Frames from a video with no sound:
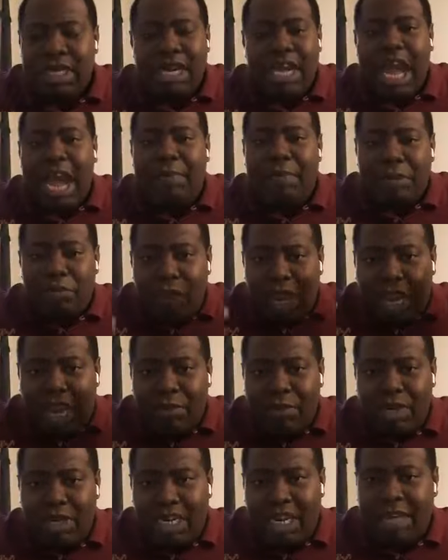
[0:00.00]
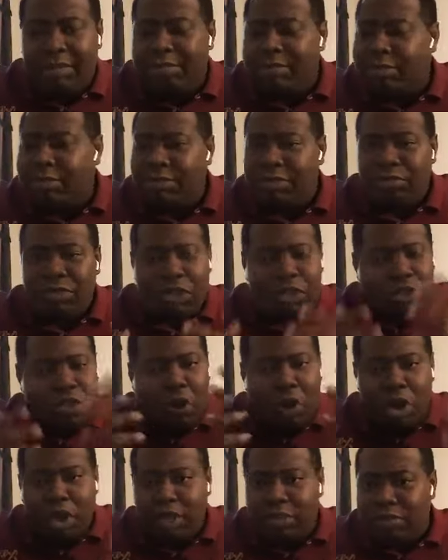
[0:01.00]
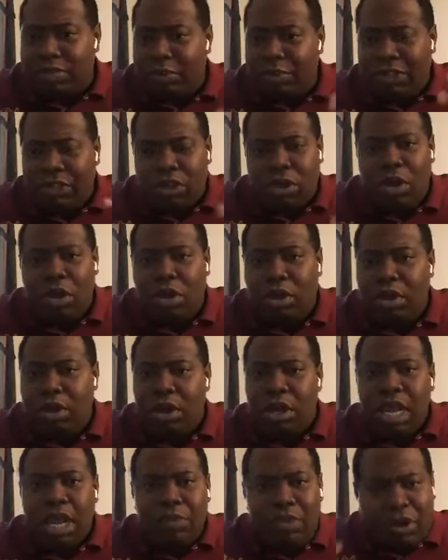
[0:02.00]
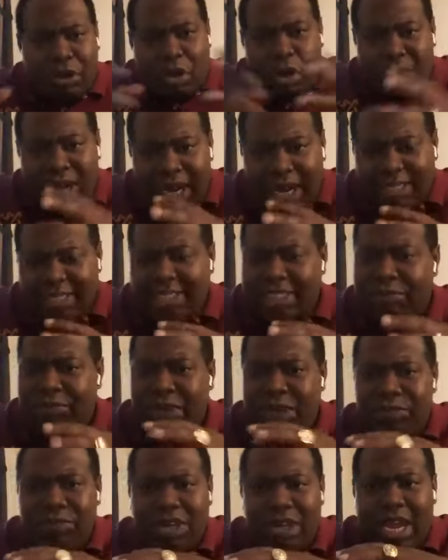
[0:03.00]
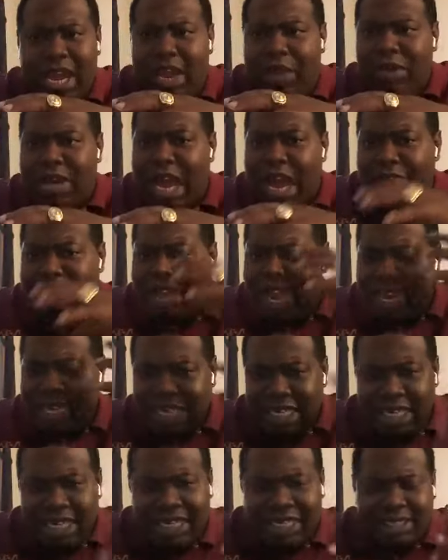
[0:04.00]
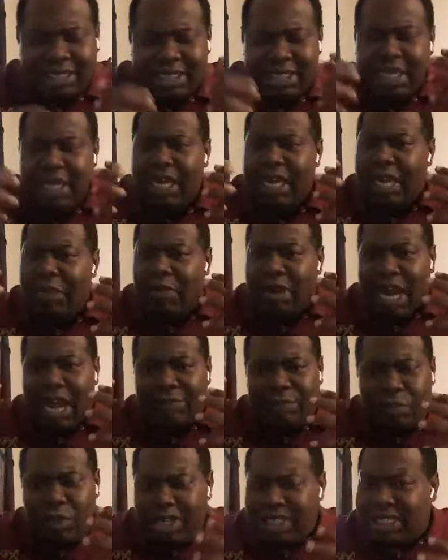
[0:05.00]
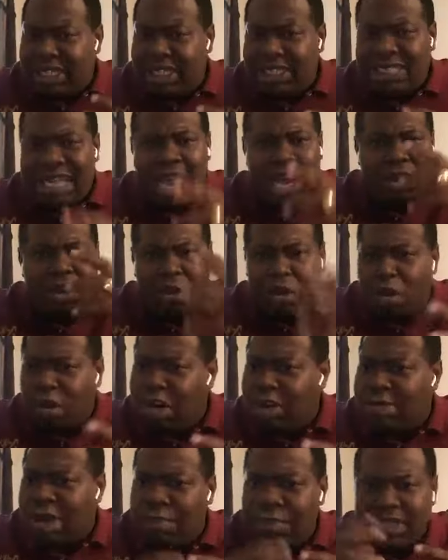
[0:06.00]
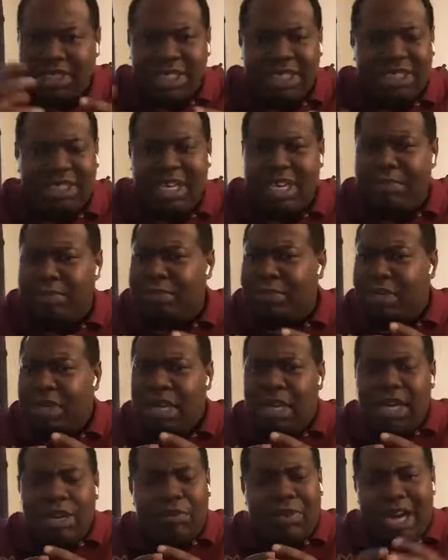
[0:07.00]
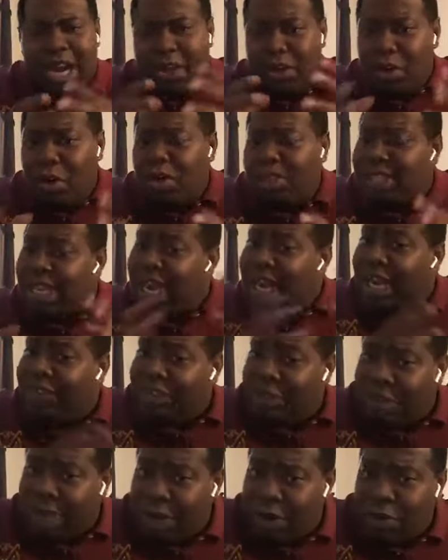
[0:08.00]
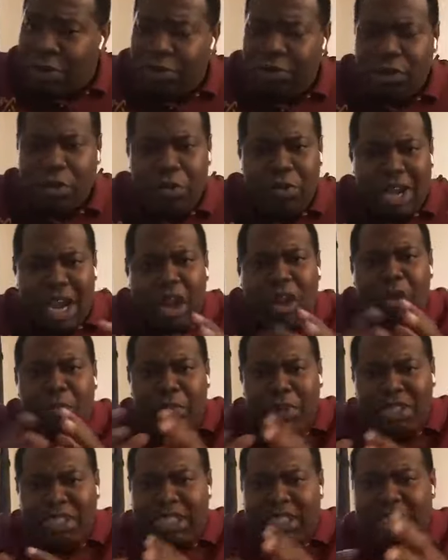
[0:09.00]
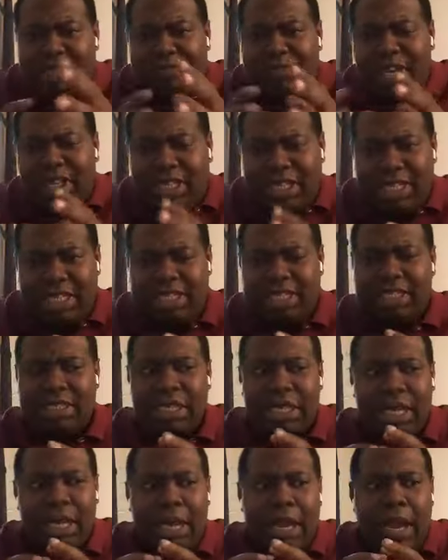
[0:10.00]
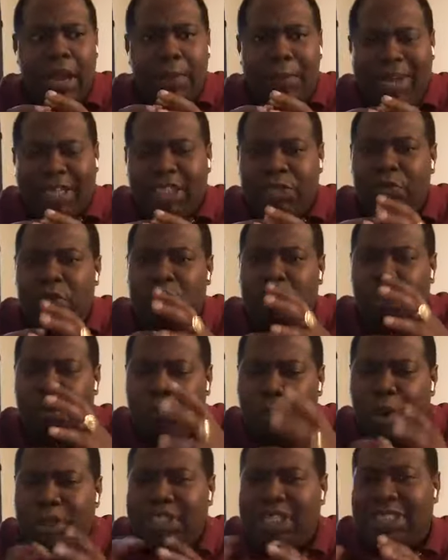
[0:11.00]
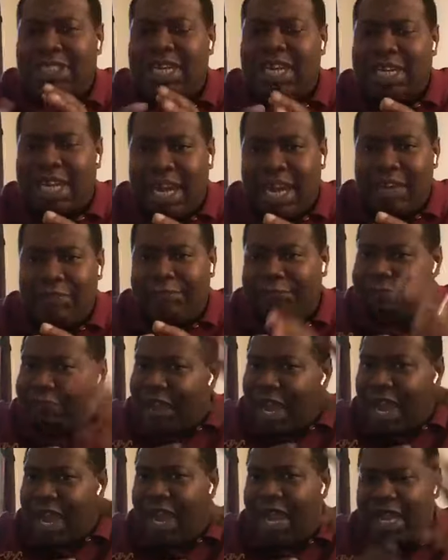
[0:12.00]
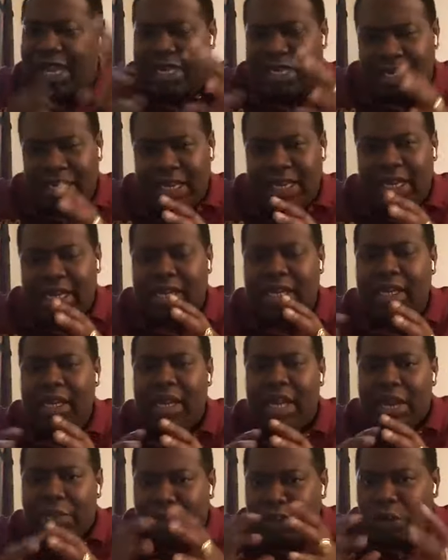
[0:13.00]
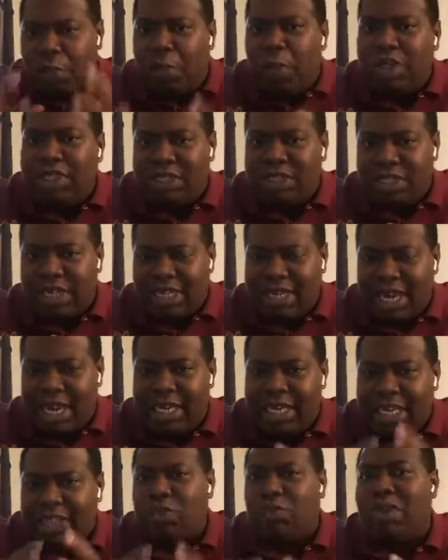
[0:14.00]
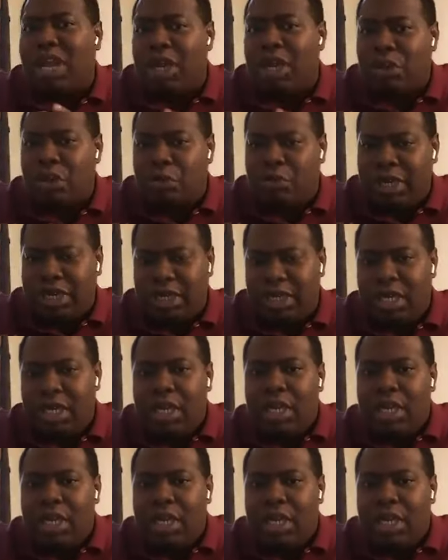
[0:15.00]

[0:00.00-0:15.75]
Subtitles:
I've been working with them. We talk. When we talk, we connect. We when I have ideas, when I have questions, I call them, I message them. When I don't, I leave them alone because we are all busy in different things. But we support each other, far and near. We support each other. That's what we are doing.